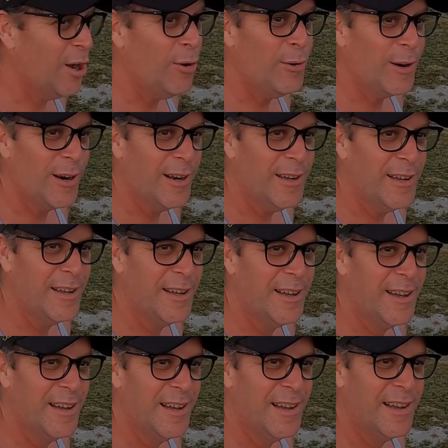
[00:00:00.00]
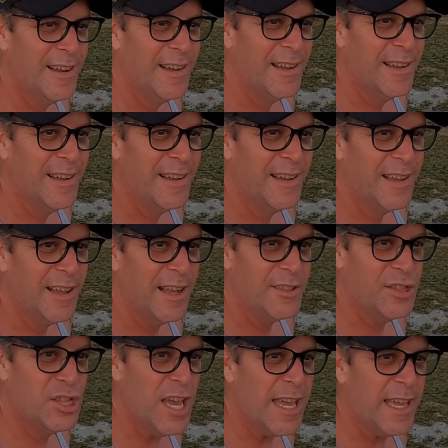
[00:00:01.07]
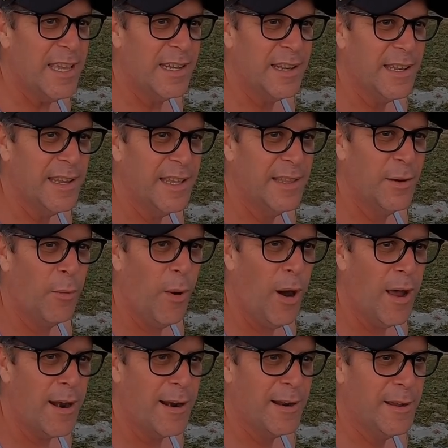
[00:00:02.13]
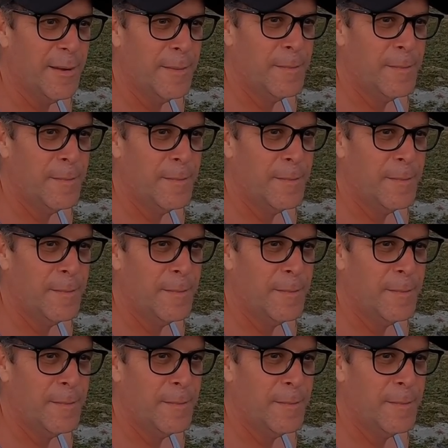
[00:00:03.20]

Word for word: Told her... There's a chicken! A chicken in the water!